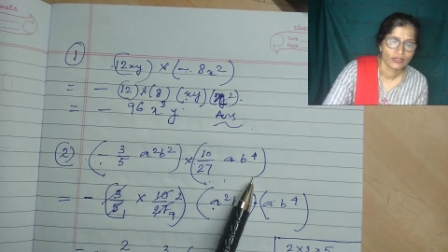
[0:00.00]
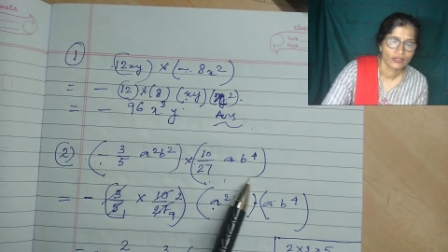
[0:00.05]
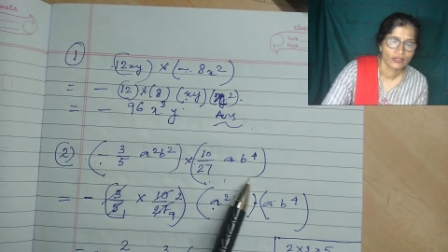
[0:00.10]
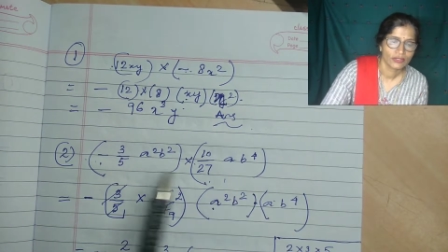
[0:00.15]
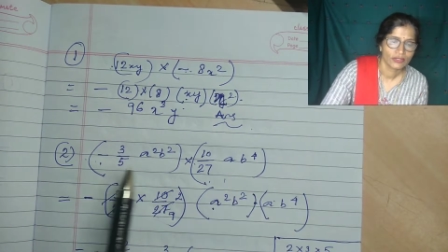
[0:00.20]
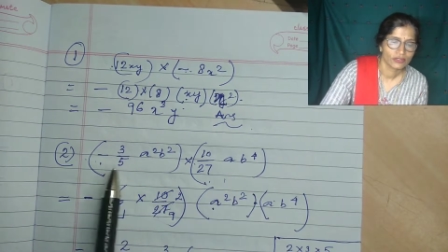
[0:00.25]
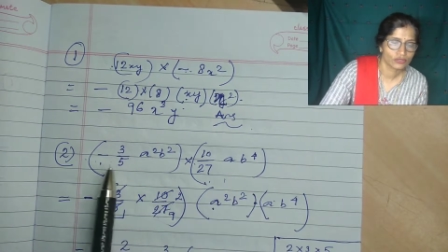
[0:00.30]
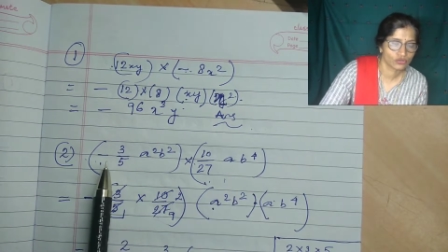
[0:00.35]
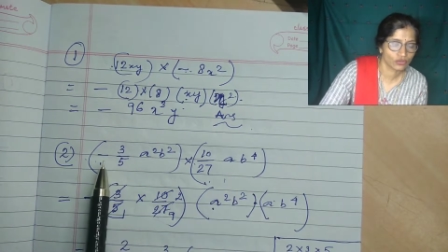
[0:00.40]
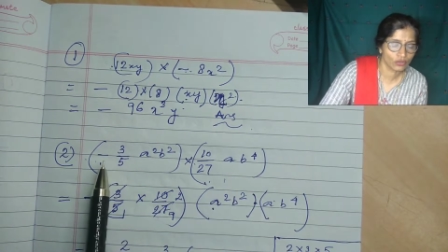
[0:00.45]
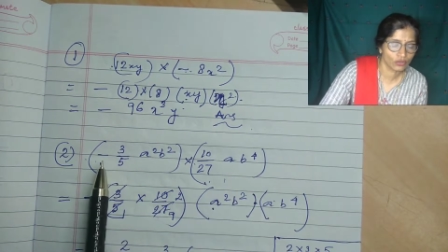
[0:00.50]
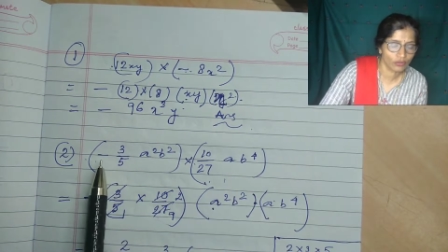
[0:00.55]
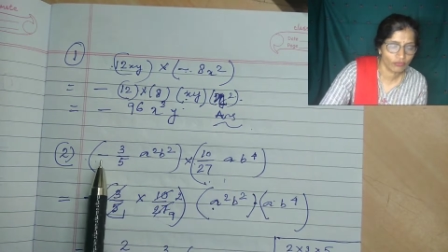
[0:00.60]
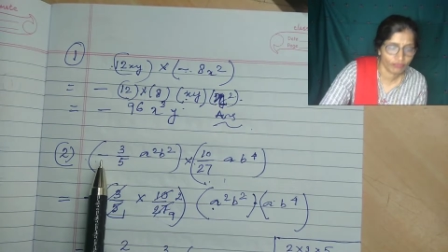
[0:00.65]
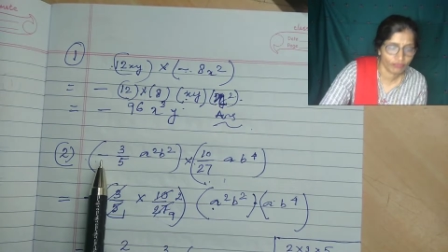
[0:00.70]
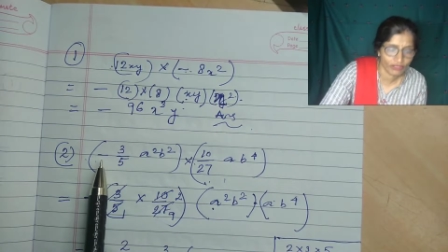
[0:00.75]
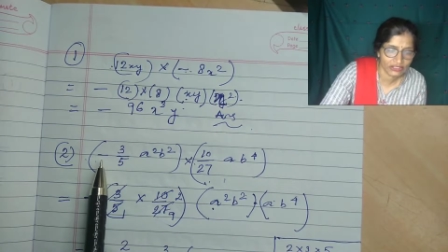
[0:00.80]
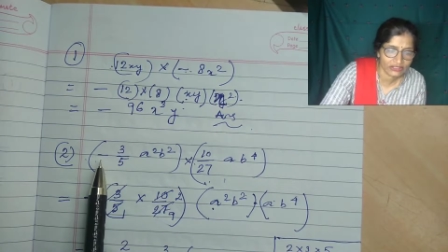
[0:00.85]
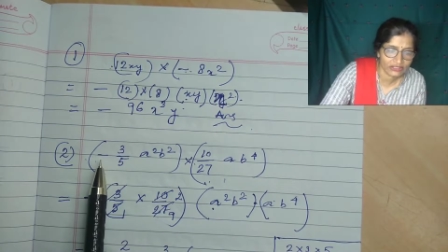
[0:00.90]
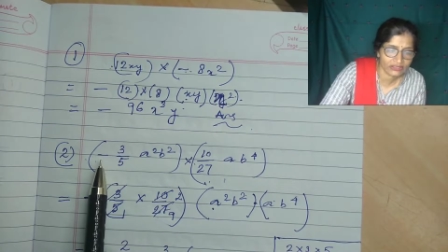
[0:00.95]
So
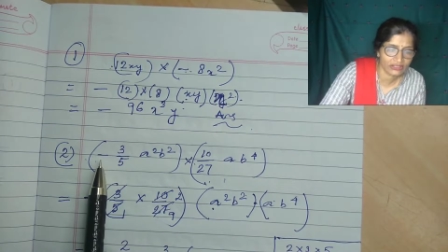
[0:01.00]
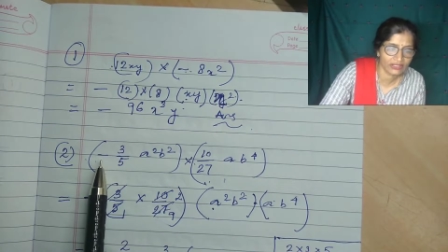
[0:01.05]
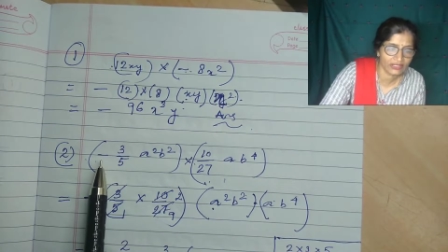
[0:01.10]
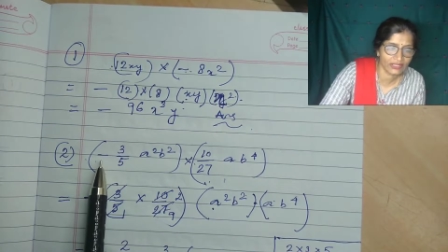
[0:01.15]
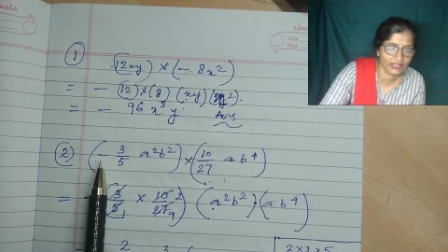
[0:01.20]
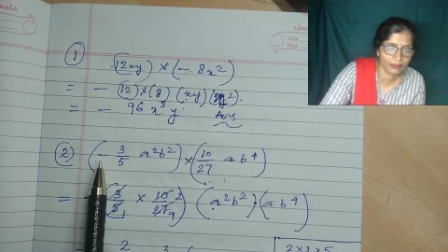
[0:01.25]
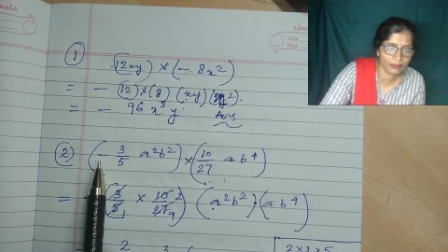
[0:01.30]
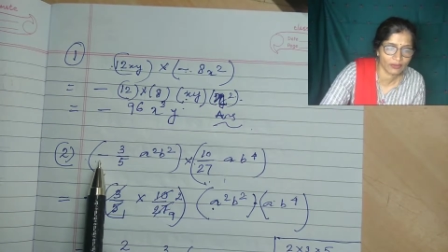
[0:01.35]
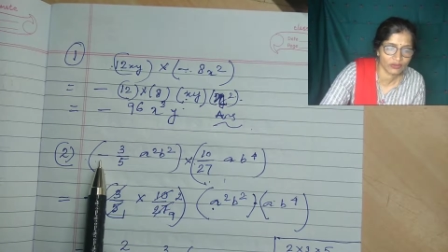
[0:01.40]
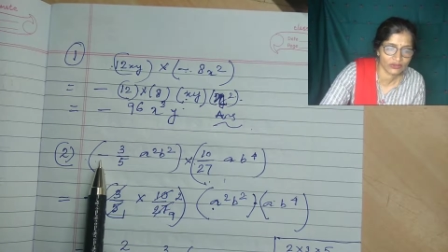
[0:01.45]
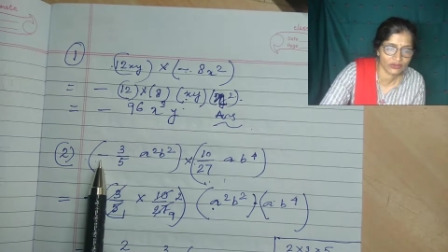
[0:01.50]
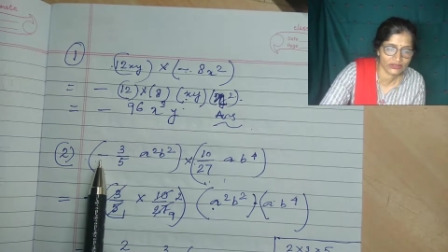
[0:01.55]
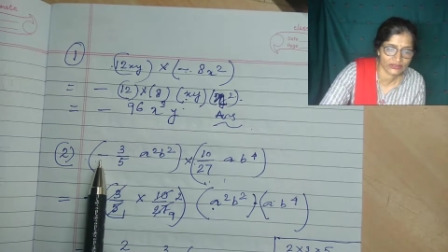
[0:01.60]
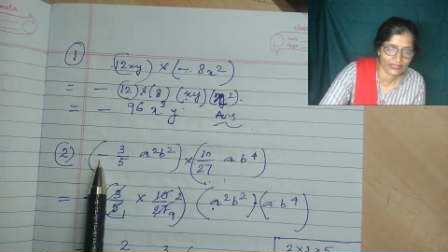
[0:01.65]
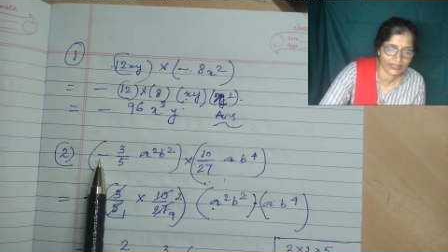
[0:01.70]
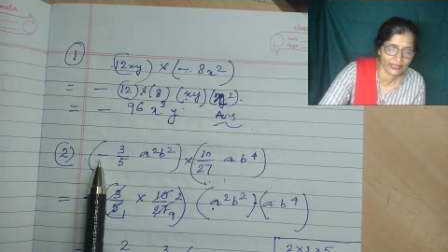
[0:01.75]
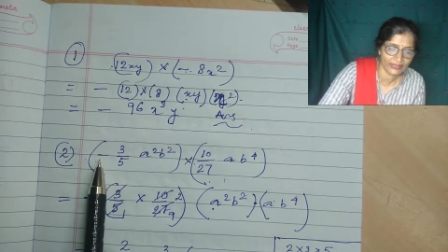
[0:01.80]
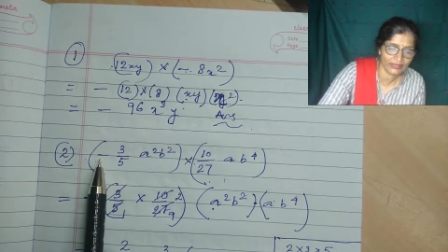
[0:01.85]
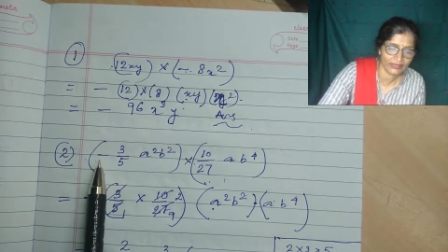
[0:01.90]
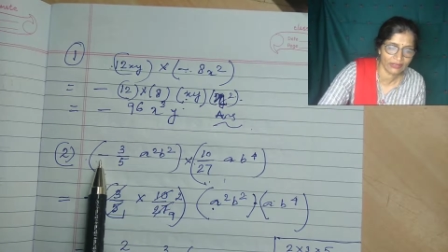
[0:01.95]
first think about the sign.